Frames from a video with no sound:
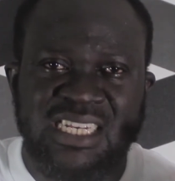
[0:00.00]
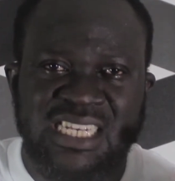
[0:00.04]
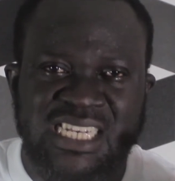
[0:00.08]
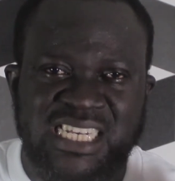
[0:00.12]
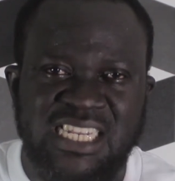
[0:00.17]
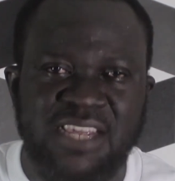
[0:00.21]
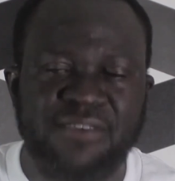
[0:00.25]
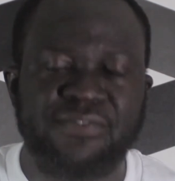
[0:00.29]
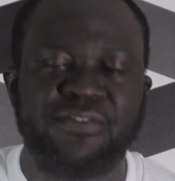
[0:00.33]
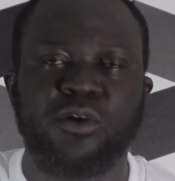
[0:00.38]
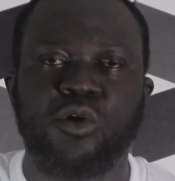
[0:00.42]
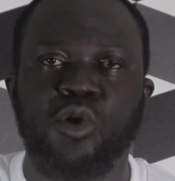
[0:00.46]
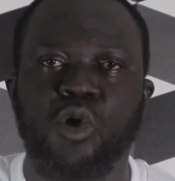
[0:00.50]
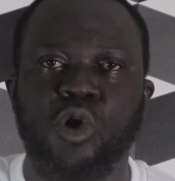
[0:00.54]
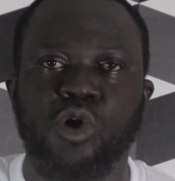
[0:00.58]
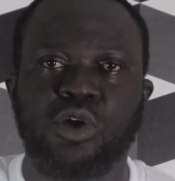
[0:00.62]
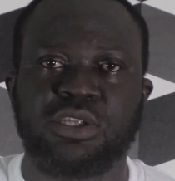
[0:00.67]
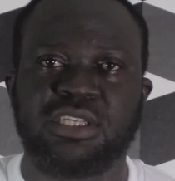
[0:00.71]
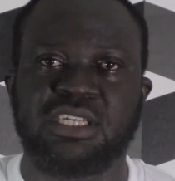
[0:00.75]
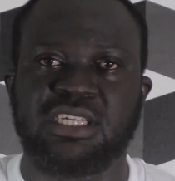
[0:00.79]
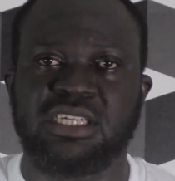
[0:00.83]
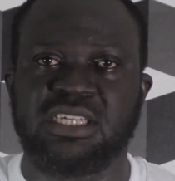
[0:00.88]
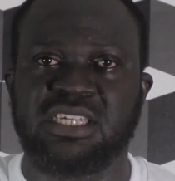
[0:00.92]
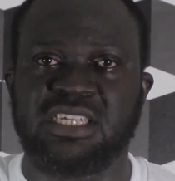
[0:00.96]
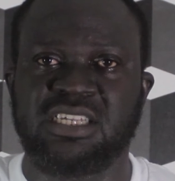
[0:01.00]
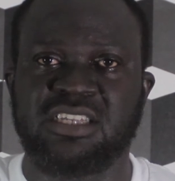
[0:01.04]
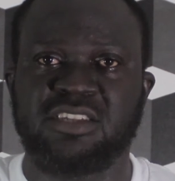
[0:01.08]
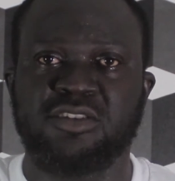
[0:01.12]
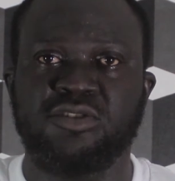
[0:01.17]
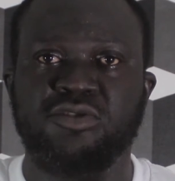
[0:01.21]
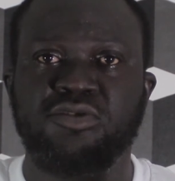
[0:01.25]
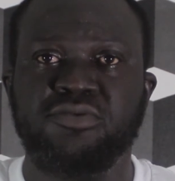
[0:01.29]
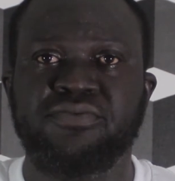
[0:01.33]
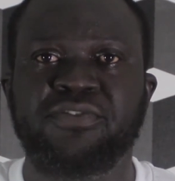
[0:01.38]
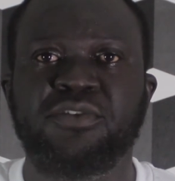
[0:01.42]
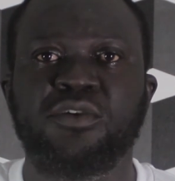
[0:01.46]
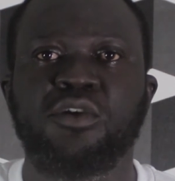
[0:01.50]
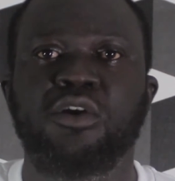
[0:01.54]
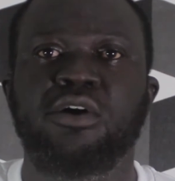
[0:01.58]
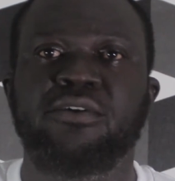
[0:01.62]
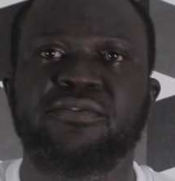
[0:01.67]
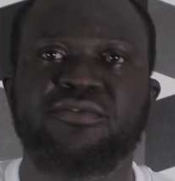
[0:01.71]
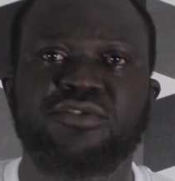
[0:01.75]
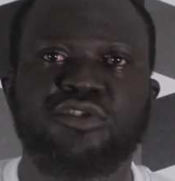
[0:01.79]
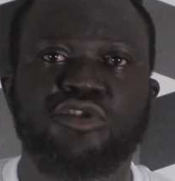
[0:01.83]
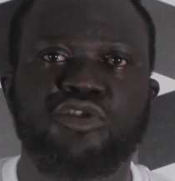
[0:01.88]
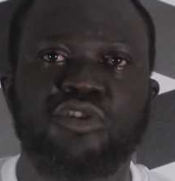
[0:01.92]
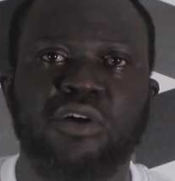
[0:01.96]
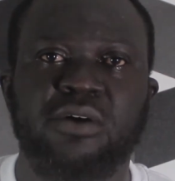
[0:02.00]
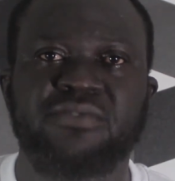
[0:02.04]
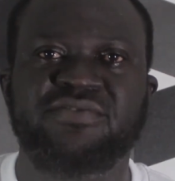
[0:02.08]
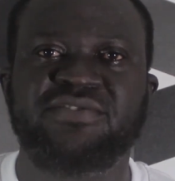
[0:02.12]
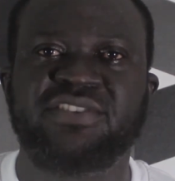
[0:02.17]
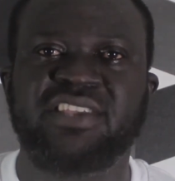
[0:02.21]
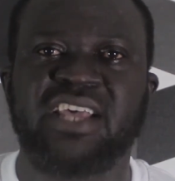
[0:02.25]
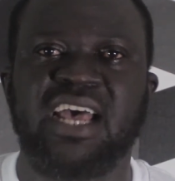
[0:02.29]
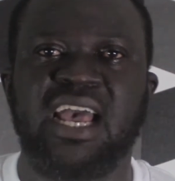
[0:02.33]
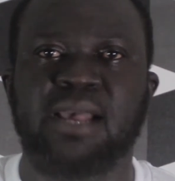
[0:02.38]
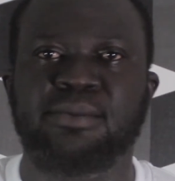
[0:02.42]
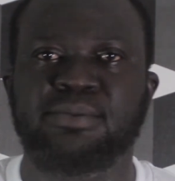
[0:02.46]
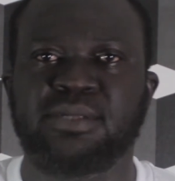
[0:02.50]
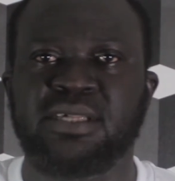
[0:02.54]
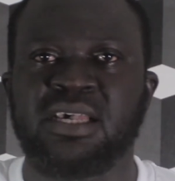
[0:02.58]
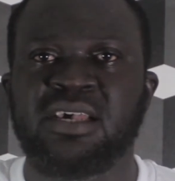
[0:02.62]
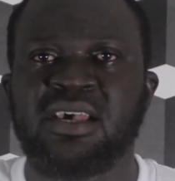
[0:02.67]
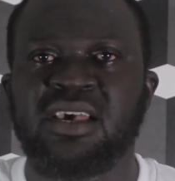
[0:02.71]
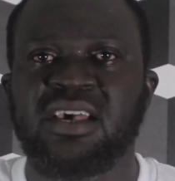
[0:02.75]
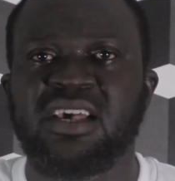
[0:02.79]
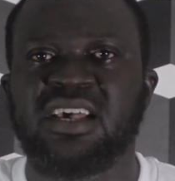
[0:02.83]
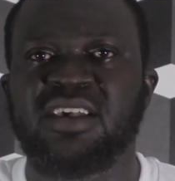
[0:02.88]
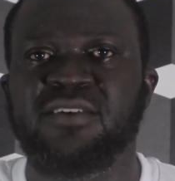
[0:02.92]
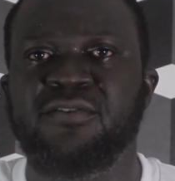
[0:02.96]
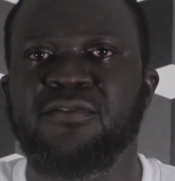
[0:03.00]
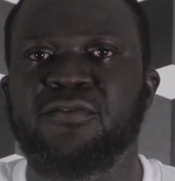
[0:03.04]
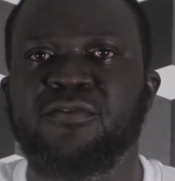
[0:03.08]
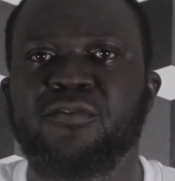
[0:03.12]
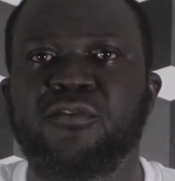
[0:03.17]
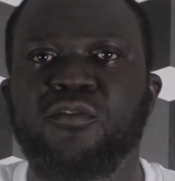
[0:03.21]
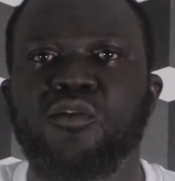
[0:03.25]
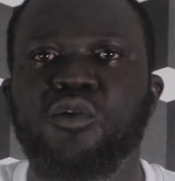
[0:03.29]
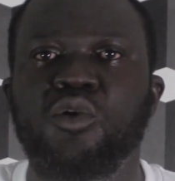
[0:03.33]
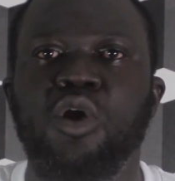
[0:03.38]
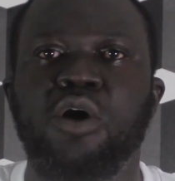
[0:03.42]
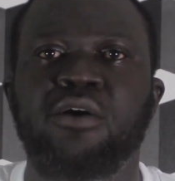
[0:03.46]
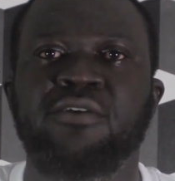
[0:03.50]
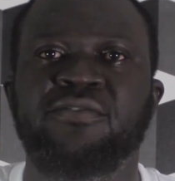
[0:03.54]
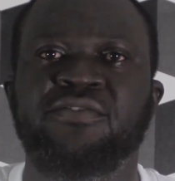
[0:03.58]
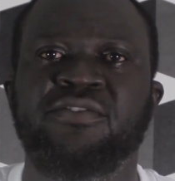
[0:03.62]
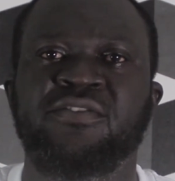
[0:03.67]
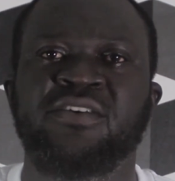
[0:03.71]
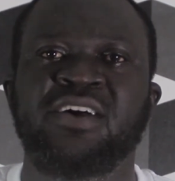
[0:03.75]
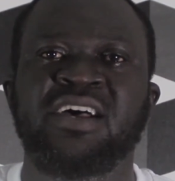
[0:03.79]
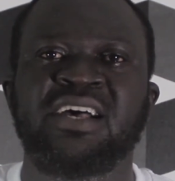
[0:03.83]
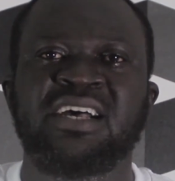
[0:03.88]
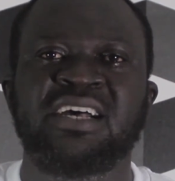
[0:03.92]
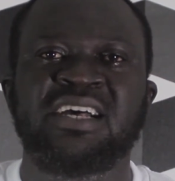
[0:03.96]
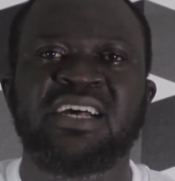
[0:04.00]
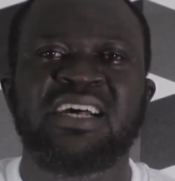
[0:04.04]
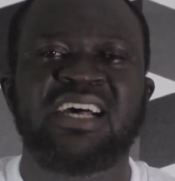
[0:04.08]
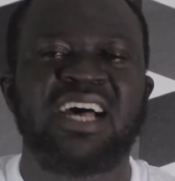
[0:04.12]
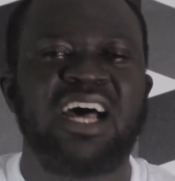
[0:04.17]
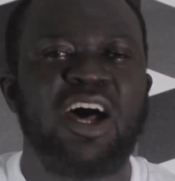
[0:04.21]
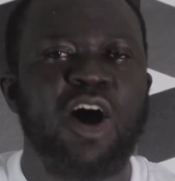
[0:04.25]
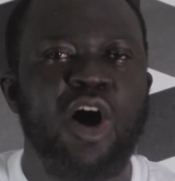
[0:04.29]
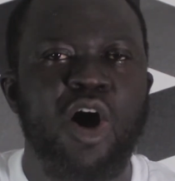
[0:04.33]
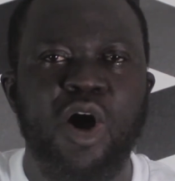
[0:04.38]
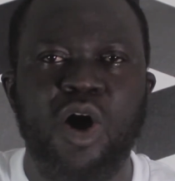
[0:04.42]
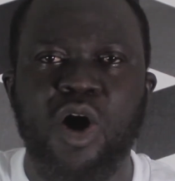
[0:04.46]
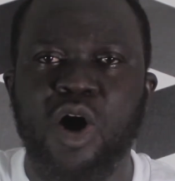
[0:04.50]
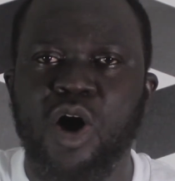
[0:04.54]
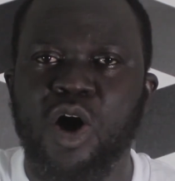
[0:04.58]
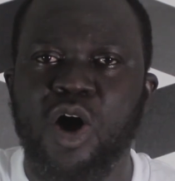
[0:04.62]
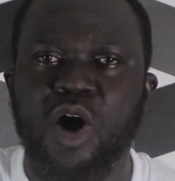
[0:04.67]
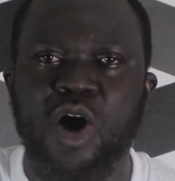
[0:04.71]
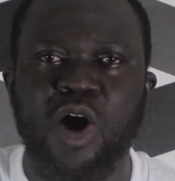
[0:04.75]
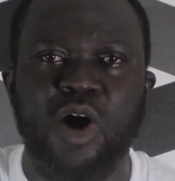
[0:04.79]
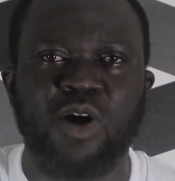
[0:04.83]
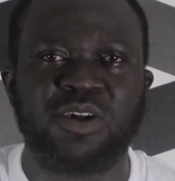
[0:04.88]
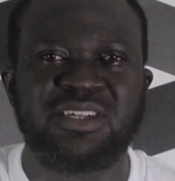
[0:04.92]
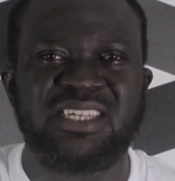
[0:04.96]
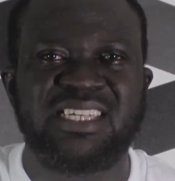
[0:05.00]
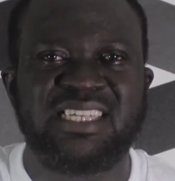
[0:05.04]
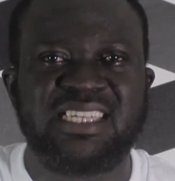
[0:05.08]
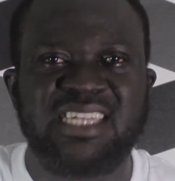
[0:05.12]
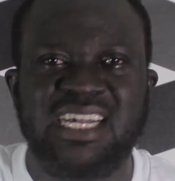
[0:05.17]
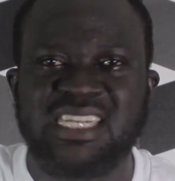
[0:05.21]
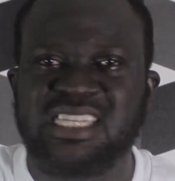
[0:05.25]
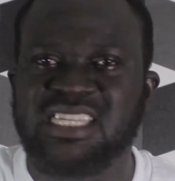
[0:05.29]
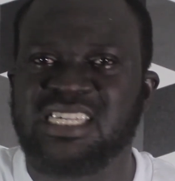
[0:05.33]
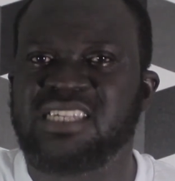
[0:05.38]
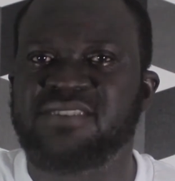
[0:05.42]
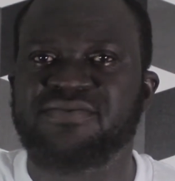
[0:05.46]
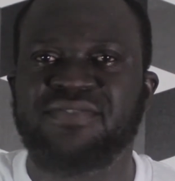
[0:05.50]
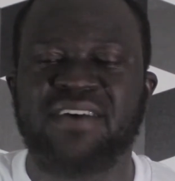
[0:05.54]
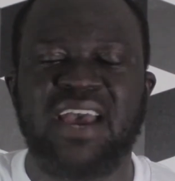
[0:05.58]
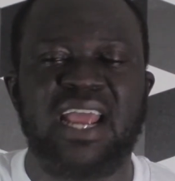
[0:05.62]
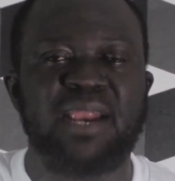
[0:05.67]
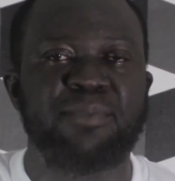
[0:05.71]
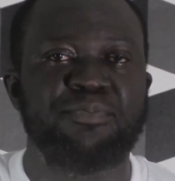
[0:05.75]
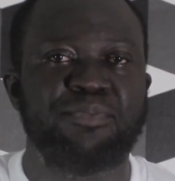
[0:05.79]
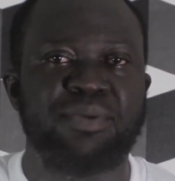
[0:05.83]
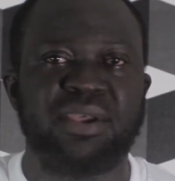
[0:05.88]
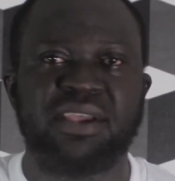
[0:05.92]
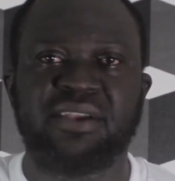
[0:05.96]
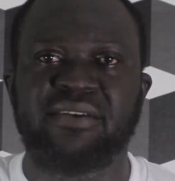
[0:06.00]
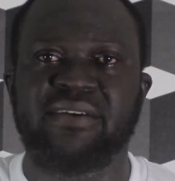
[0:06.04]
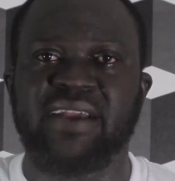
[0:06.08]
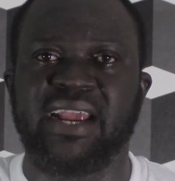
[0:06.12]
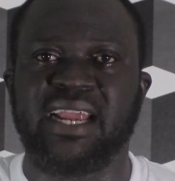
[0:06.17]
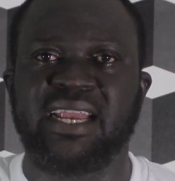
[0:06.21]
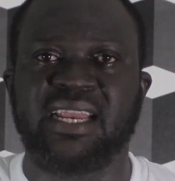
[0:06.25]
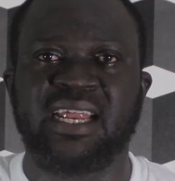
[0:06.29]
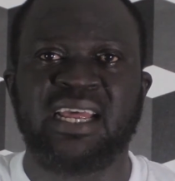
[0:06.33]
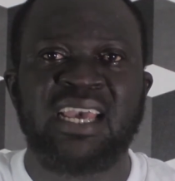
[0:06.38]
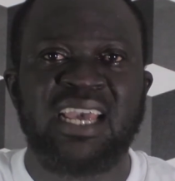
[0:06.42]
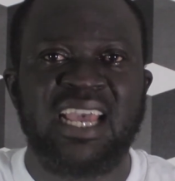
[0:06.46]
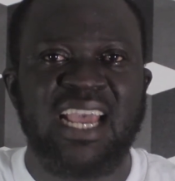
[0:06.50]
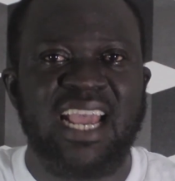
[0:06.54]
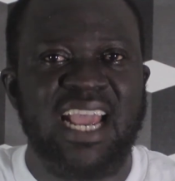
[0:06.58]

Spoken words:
difficulties, it's full of tough times, it's full of unsatisfied period.